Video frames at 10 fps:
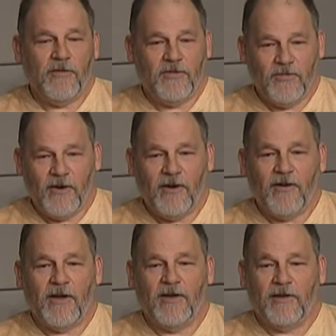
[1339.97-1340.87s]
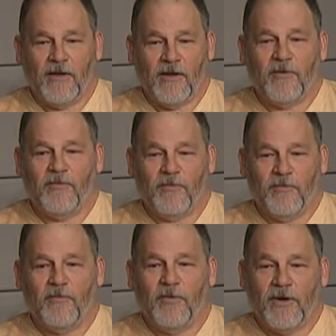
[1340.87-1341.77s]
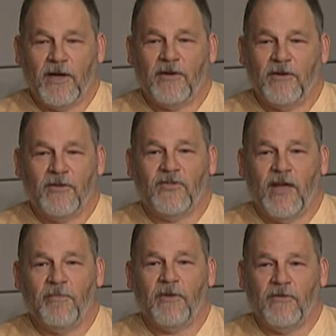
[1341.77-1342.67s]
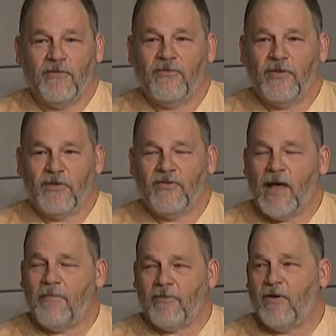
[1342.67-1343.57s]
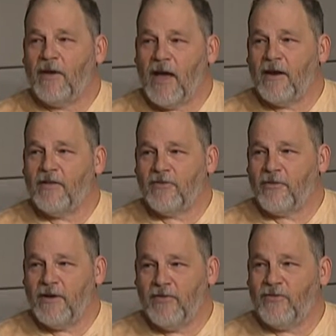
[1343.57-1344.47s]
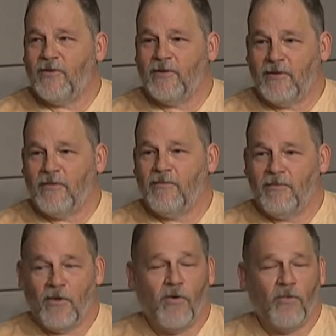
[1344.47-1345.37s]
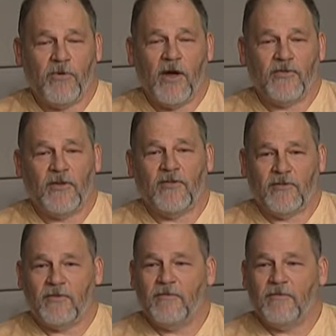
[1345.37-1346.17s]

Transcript: this year, and uh, we'll get a good example of the sap flowing out of the trees and the whole process.